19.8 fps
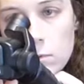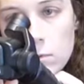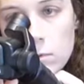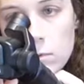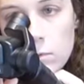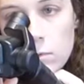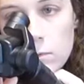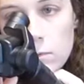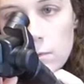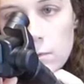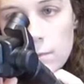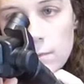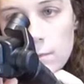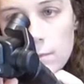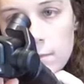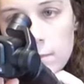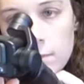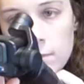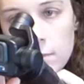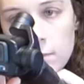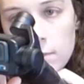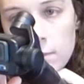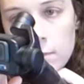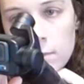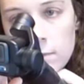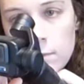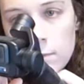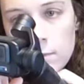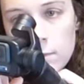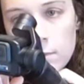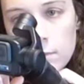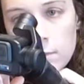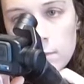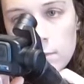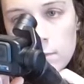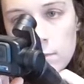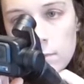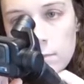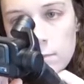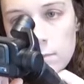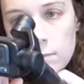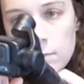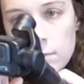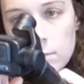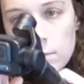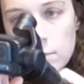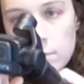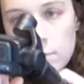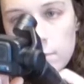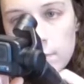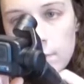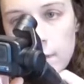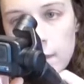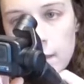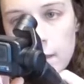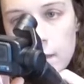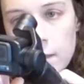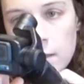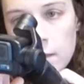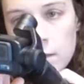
No one is speaking in this clip.